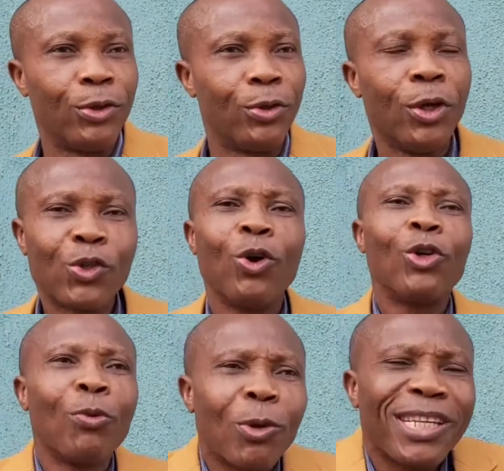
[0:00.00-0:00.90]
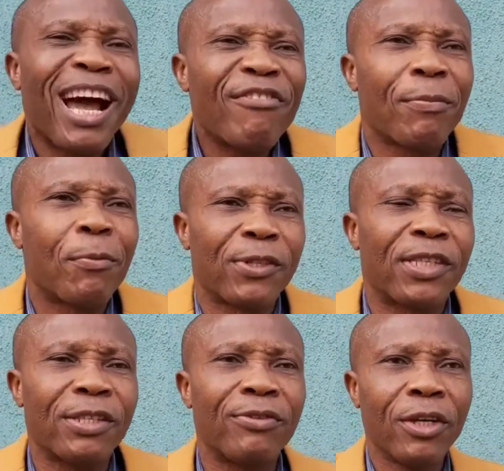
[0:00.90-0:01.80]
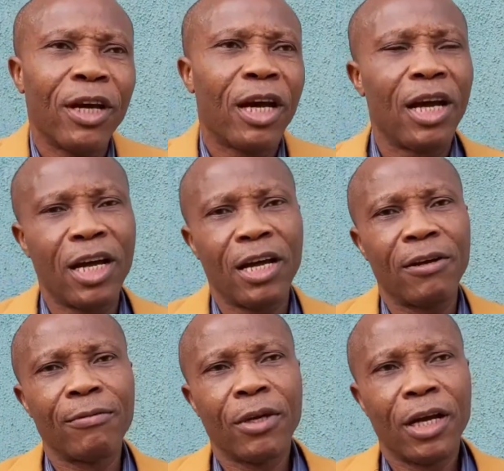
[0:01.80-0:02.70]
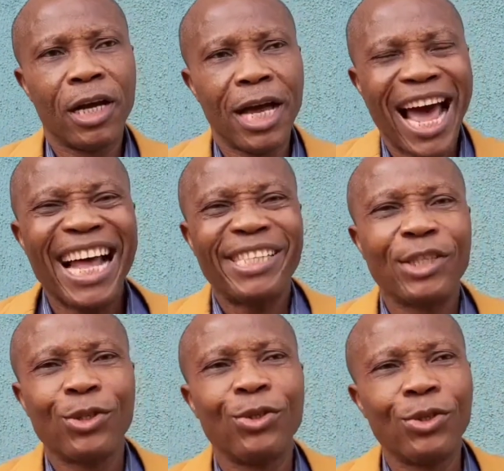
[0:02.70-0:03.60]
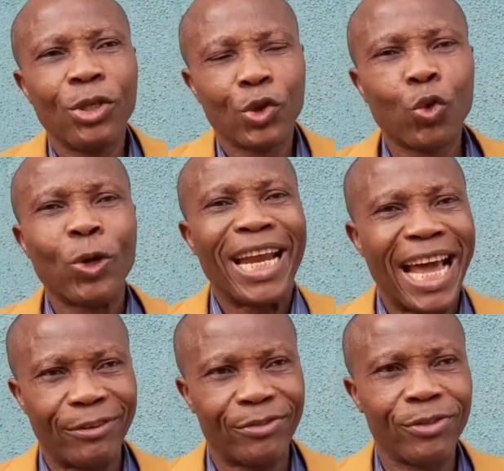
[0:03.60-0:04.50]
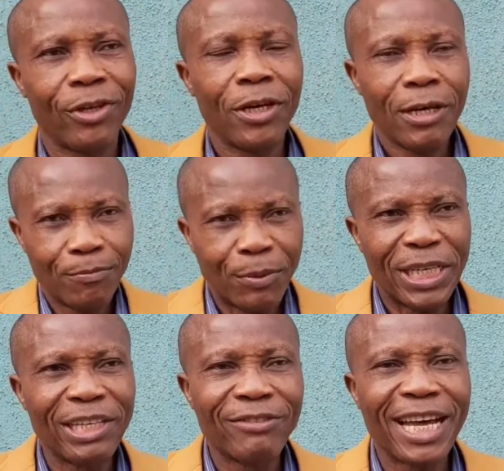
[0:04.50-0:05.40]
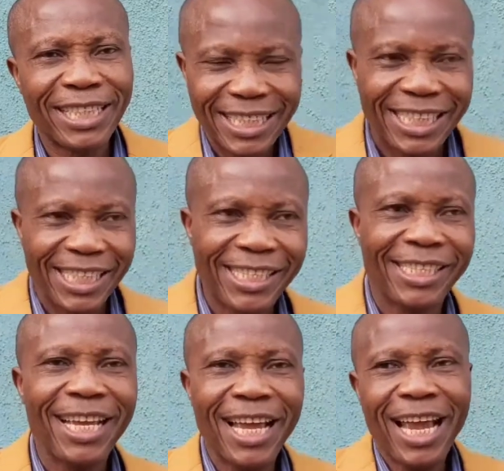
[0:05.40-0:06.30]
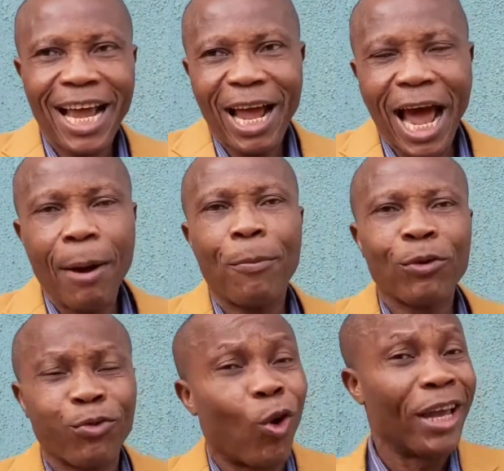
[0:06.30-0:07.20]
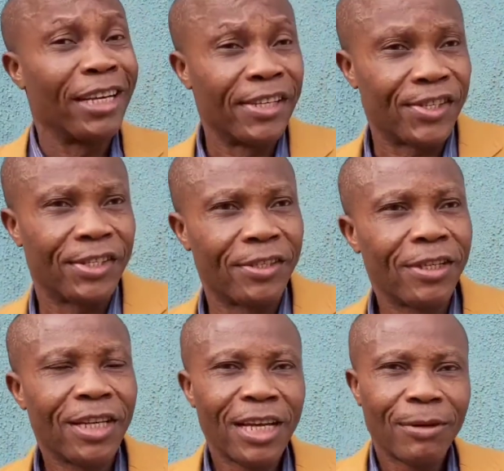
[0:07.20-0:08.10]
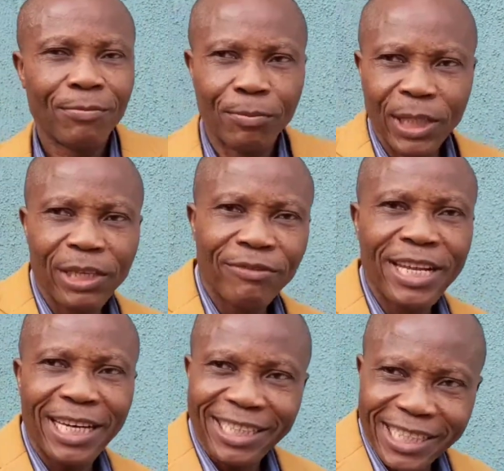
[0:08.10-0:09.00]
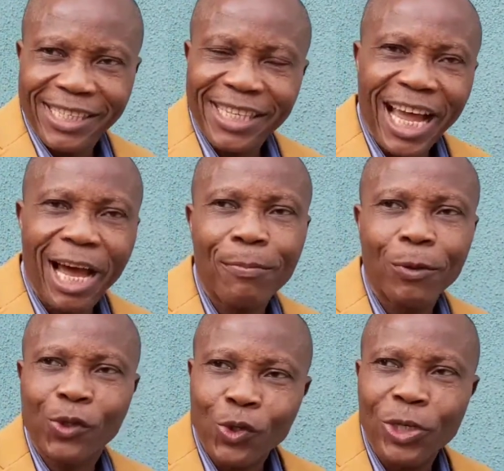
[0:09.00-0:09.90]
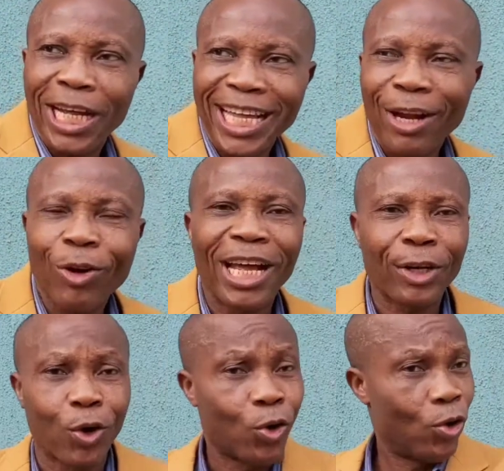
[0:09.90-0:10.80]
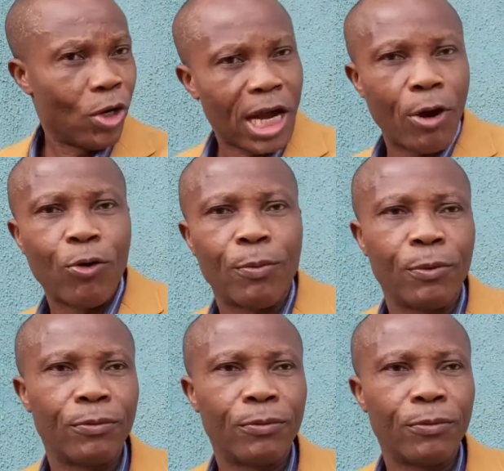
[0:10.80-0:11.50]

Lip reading: So you must have a positive attitude to life. Believe that this happened for a reason. Believe that this happened so that another door can open.